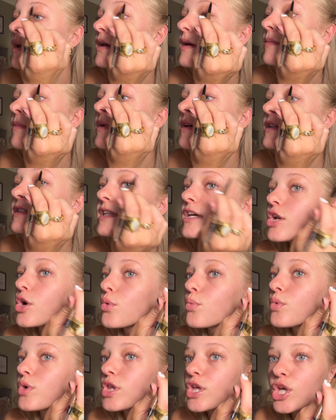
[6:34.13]
because they don't
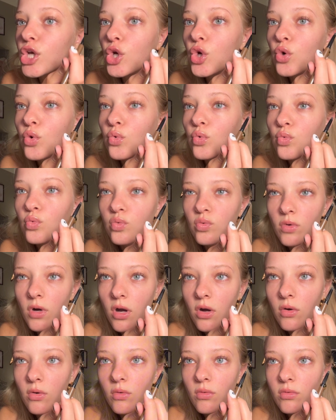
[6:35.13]
really
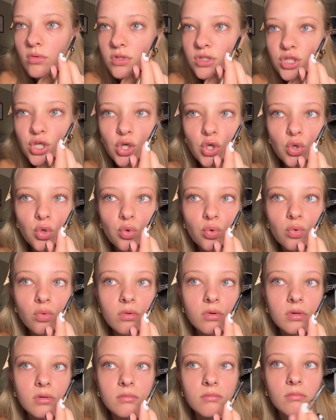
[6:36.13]
grow
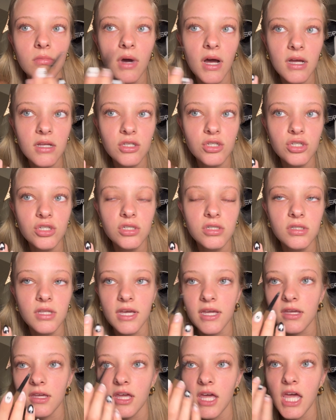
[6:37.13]
too much.
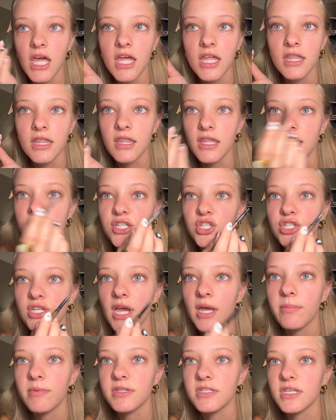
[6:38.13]
Like this
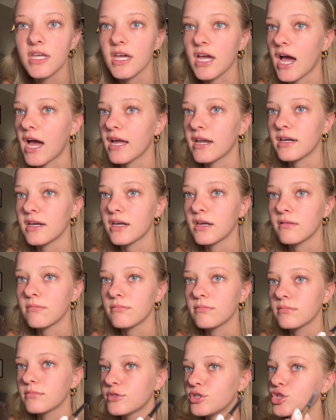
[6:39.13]
shape is like I
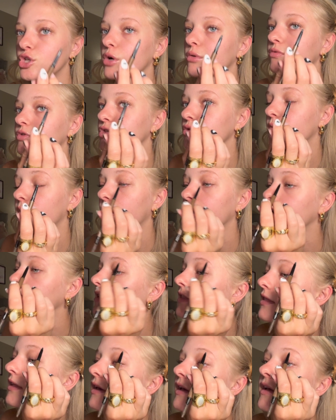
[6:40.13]
don't do
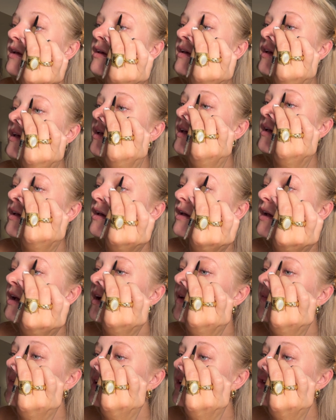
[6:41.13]
anything,
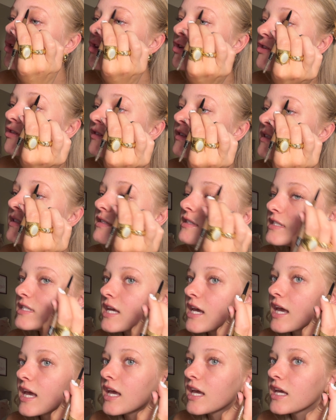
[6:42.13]
and they just
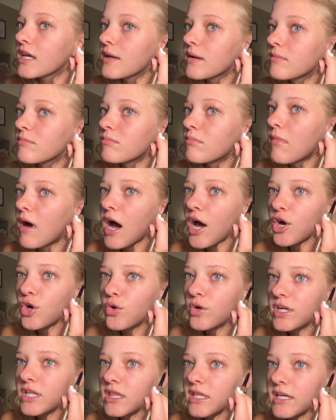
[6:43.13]
stay
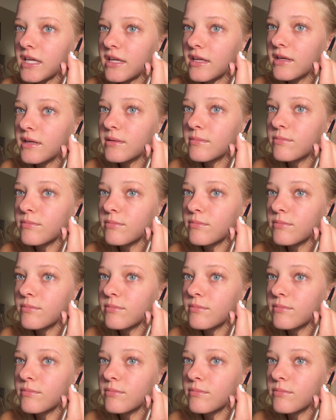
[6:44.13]
moderately